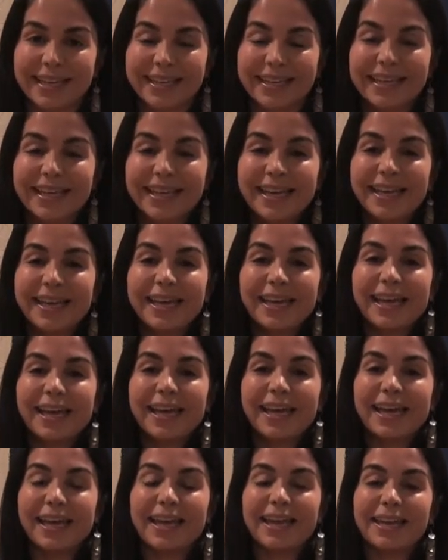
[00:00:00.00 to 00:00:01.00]
and
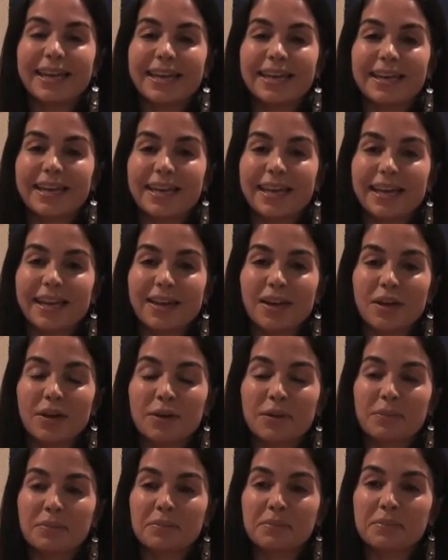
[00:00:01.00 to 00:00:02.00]
and
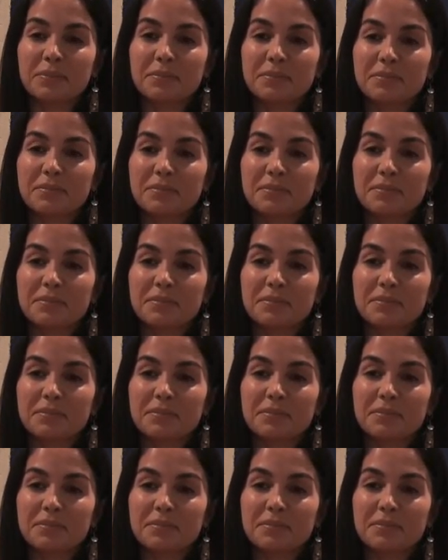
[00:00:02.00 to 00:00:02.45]
um,